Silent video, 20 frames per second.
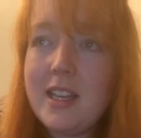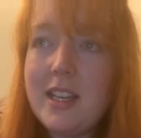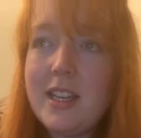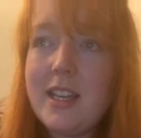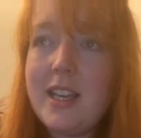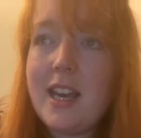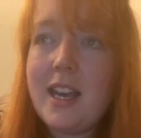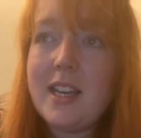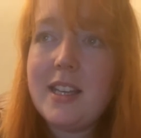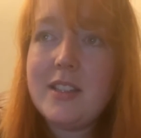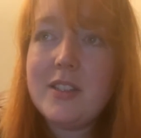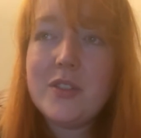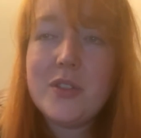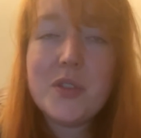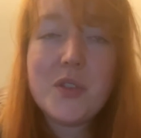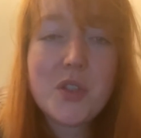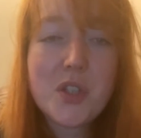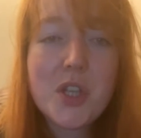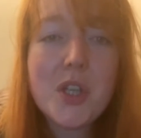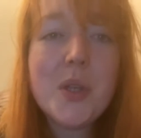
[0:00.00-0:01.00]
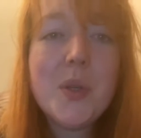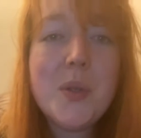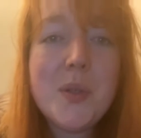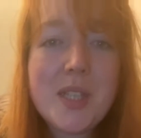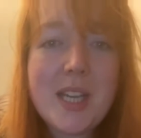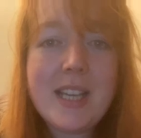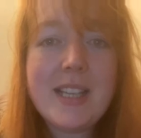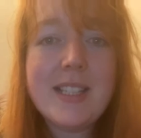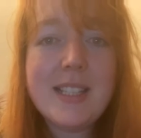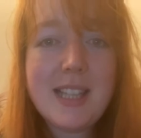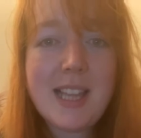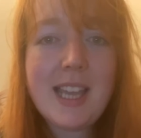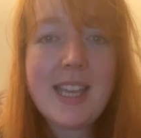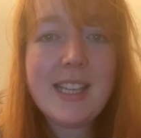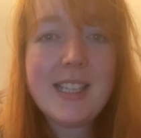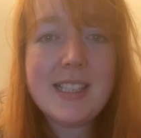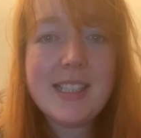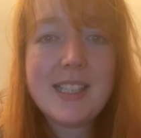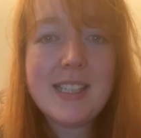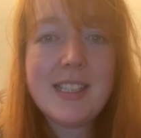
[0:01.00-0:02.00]
Yet two days
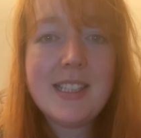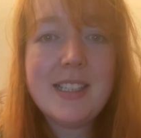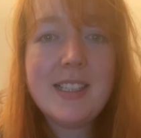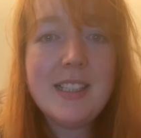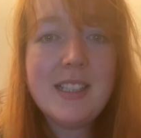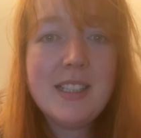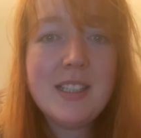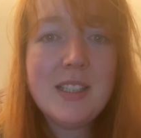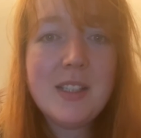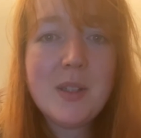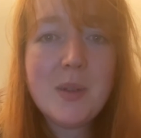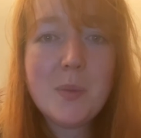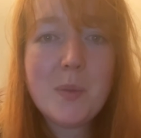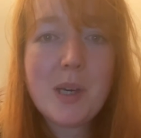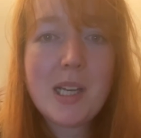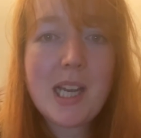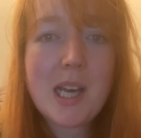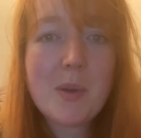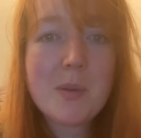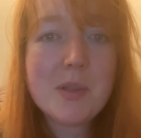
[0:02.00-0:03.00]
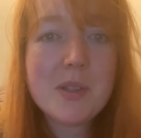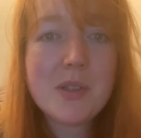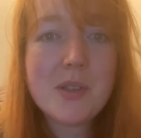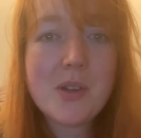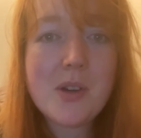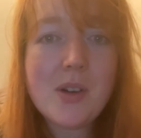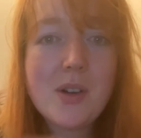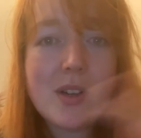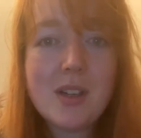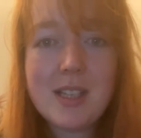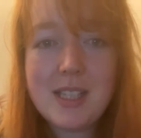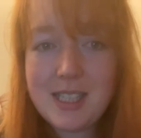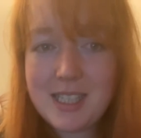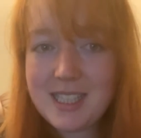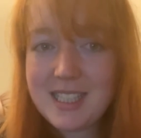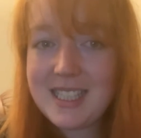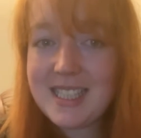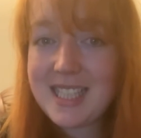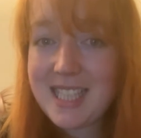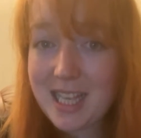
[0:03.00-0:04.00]
later, when I was not
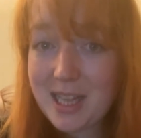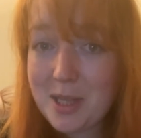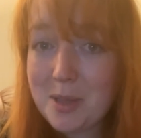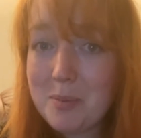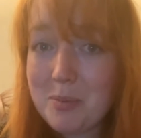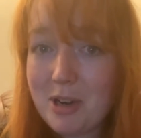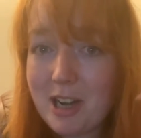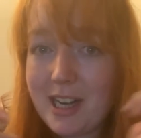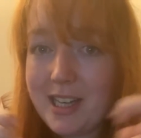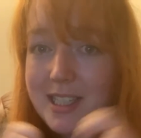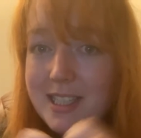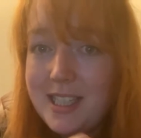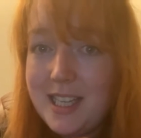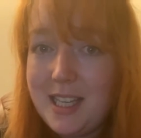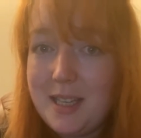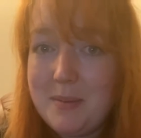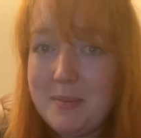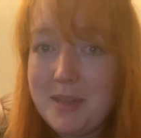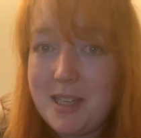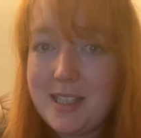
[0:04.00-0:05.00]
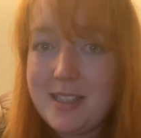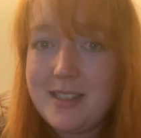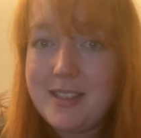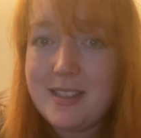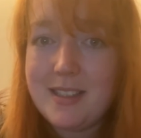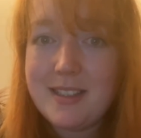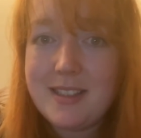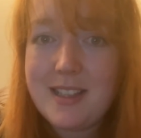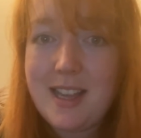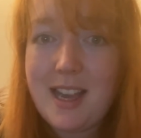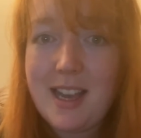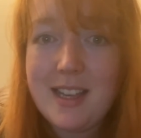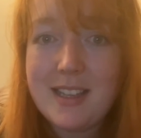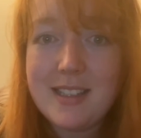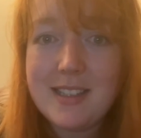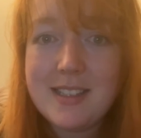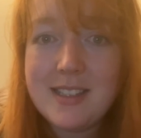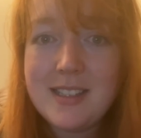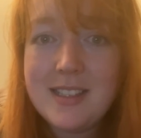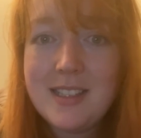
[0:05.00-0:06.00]
celebrating my
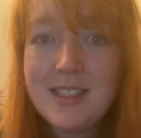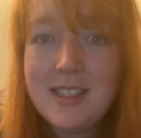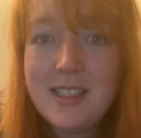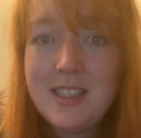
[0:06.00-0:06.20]
success,